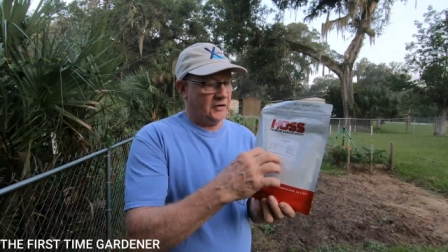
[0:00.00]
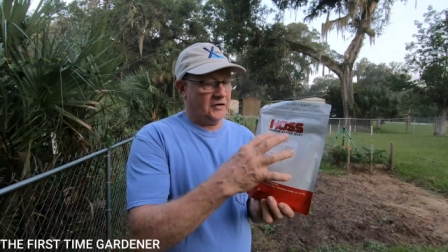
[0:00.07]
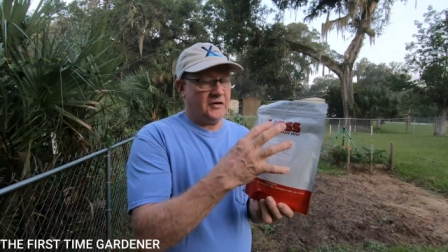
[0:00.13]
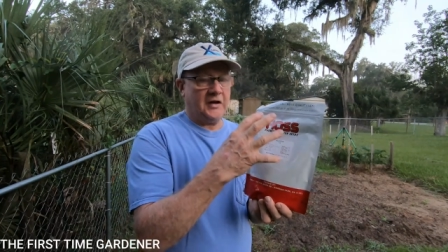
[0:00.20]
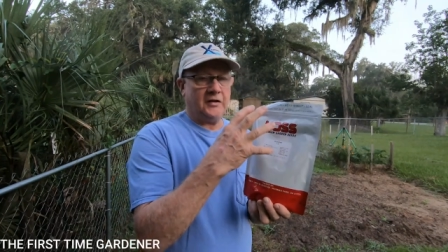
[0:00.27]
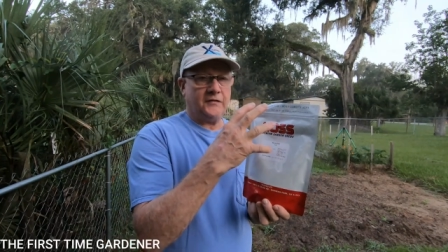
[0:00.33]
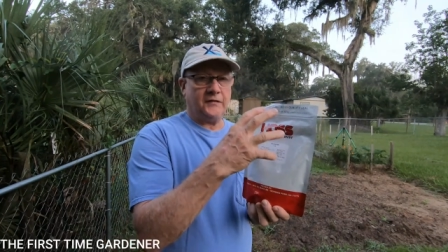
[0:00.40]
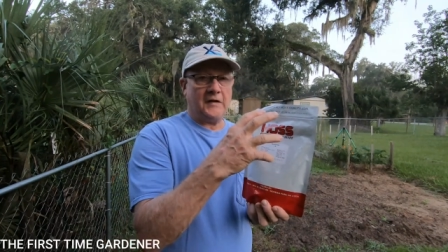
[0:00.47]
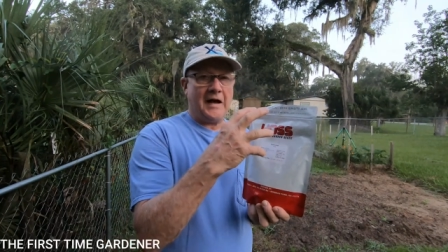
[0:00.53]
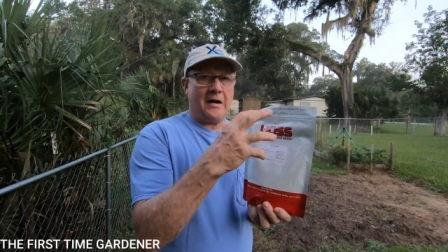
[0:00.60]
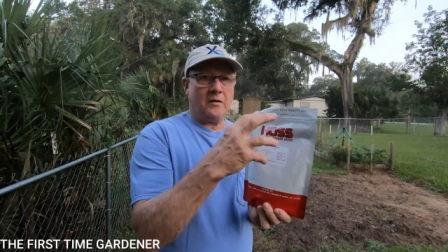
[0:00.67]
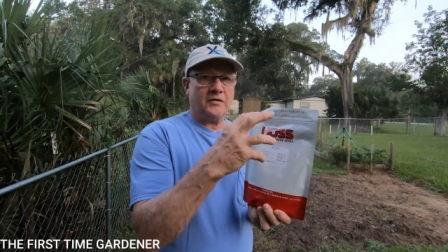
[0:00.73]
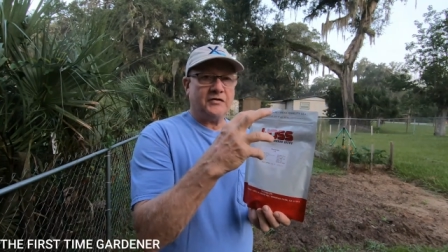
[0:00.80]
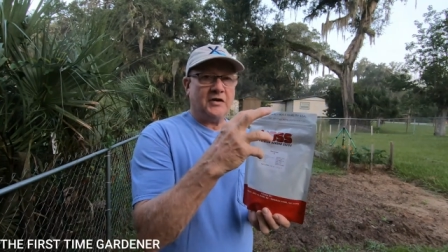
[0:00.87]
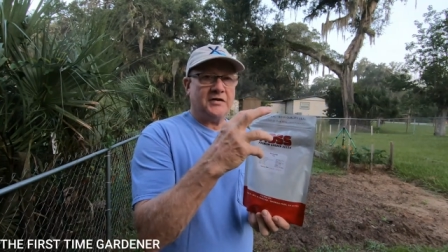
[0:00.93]
It gets
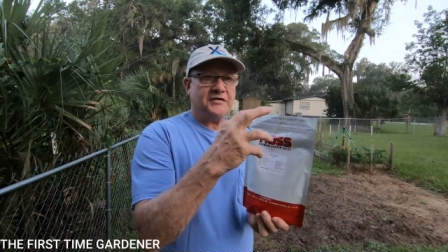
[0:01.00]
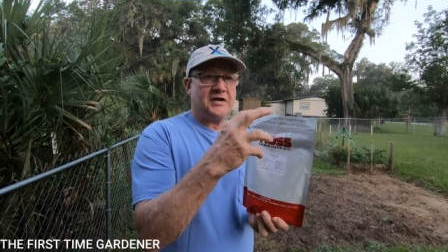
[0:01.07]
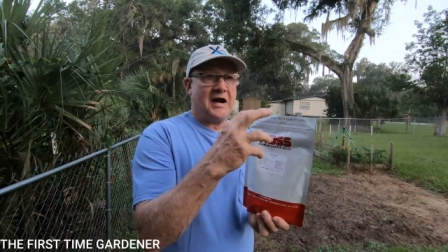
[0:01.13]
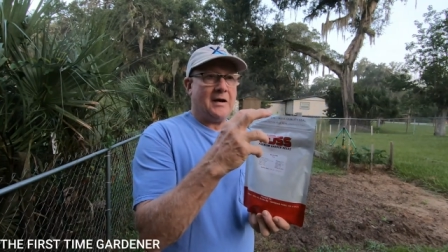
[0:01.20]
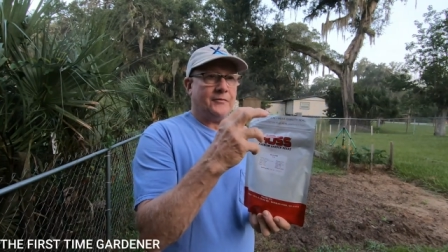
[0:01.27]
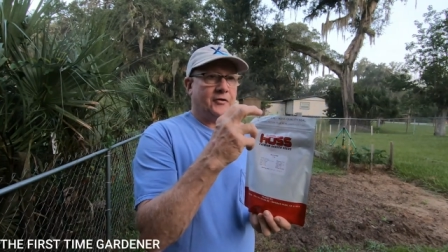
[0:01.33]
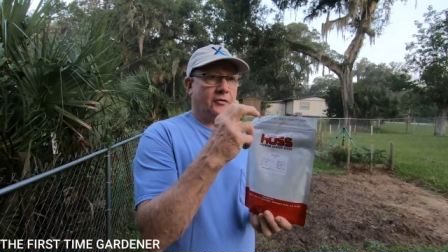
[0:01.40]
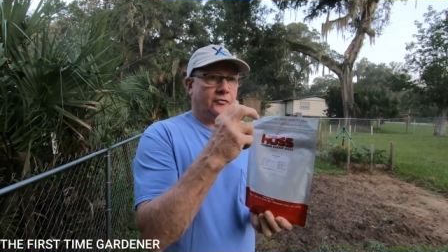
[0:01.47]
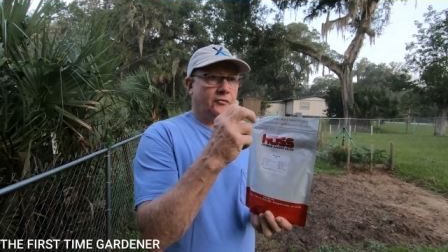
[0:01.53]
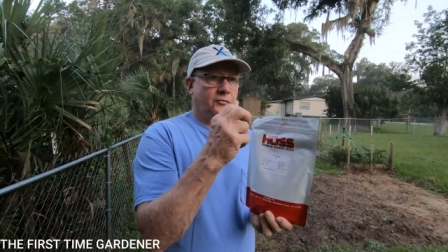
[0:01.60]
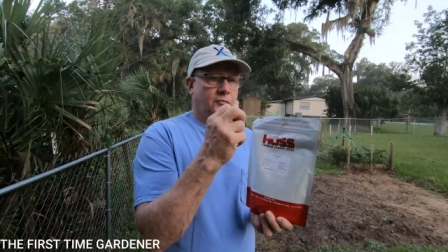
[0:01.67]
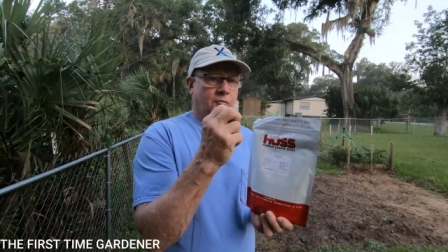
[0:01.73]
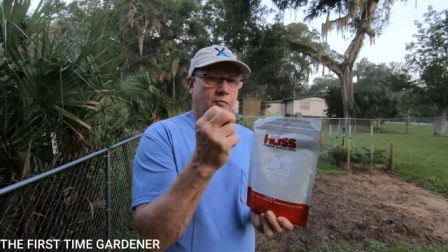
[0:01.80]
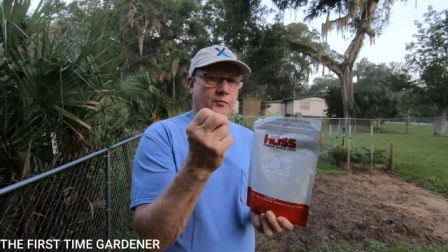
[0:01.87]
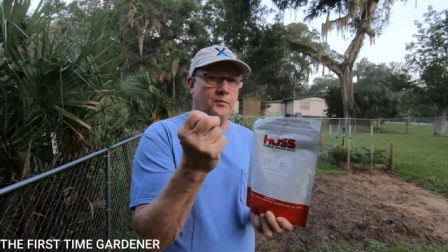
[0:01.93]
flowers on top to
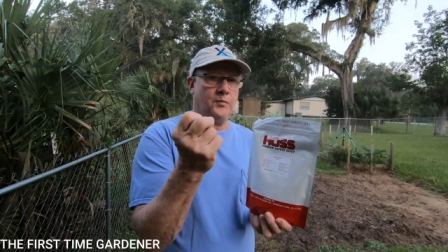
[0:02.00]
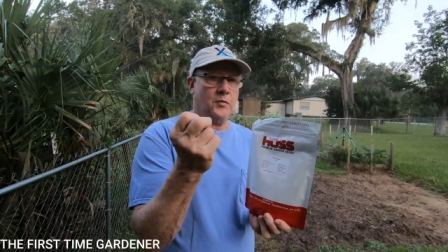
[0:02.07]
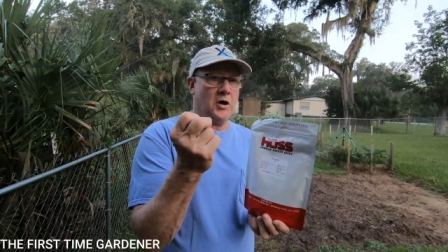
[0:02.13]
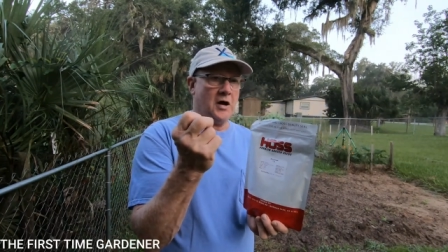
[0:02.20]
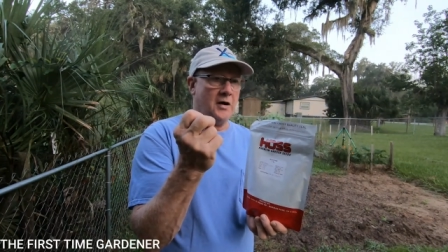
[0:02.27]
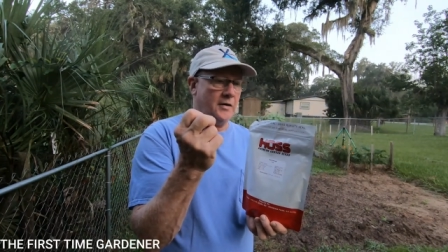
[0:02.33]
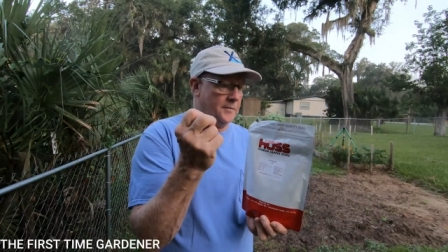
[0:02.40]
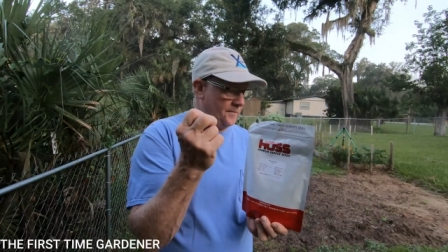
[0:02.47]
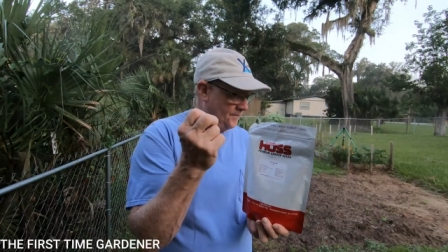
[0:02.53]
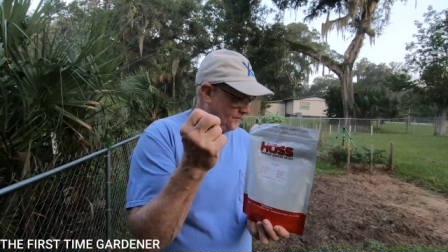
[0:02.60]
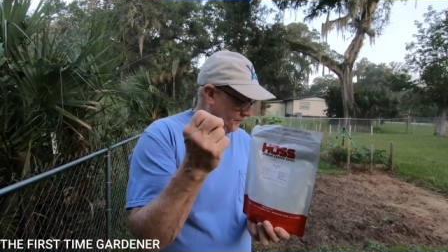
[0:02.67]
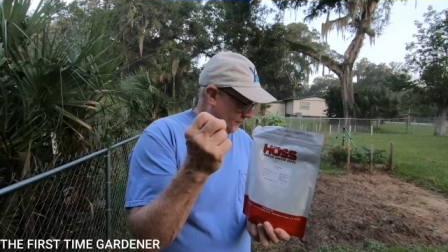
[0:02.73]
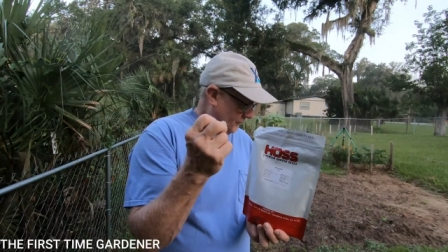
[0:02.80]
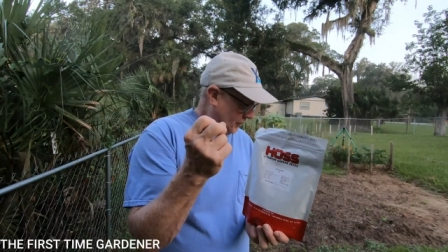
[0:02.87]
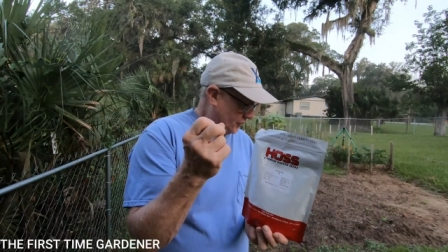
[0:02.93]
uh,
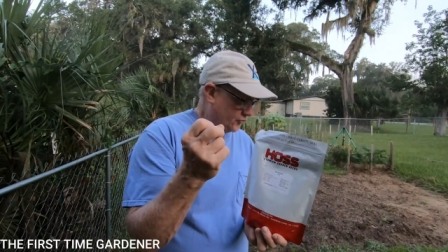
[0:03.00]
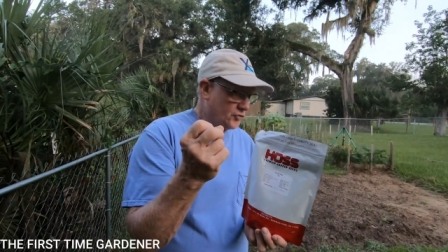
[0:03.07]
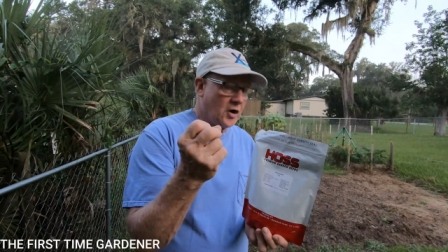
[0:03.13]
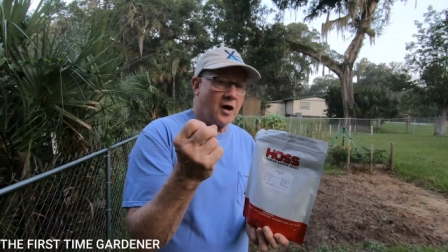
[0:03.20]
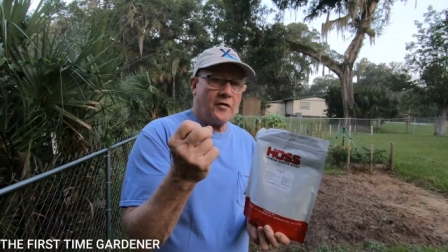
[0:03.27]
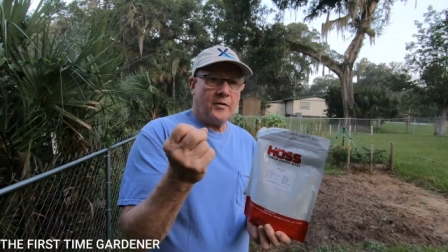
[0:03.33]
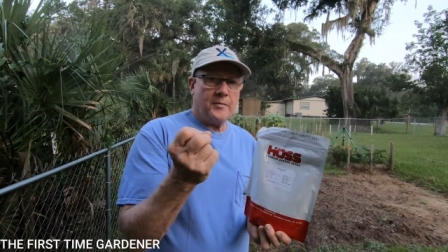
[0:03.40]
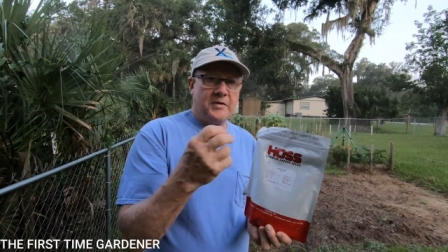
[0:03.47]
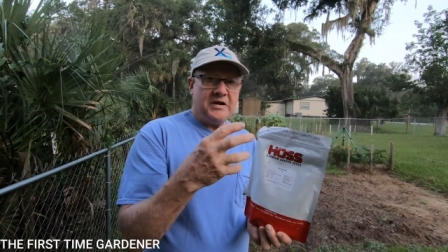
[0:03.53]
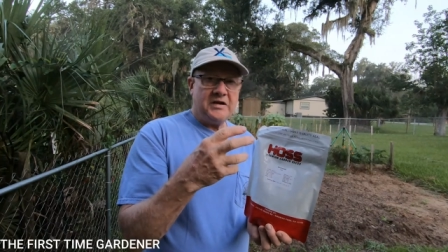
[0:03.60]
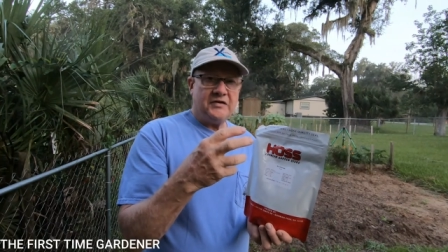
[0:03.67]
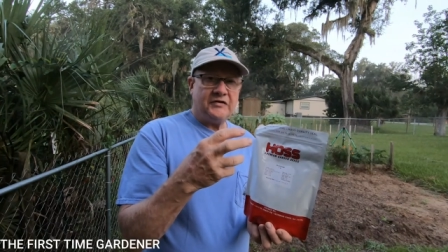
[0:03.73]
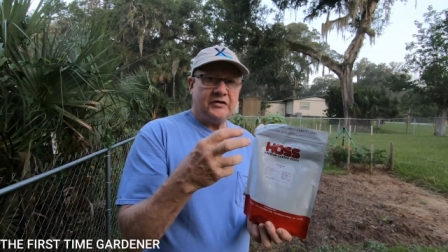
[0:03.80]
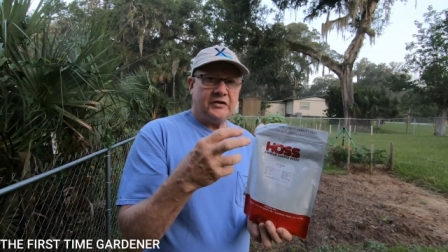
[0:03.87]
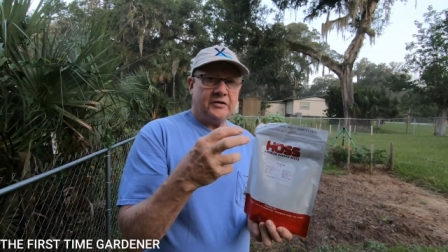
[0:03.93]
to draw the
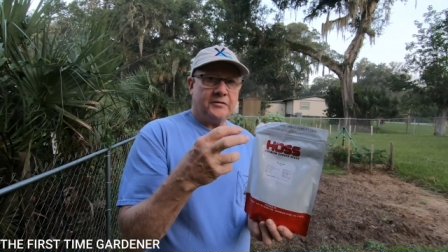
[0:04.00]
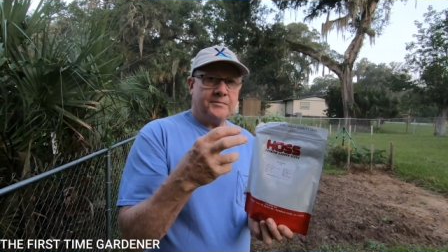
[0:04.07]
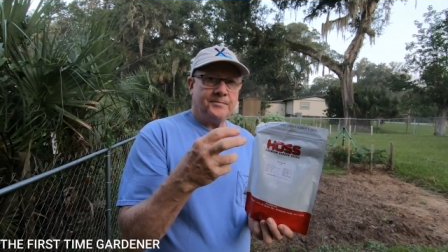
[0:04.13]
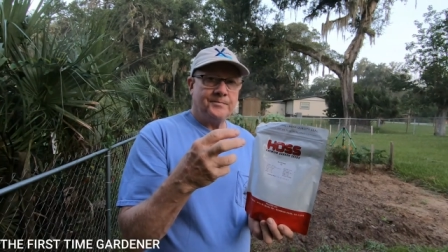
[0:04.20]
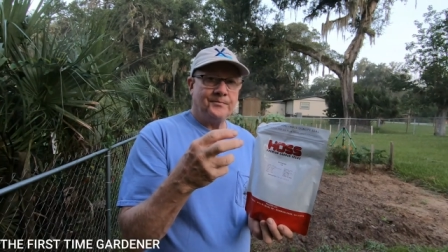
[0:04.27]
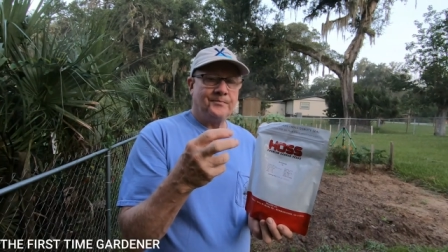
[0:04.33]
bees in.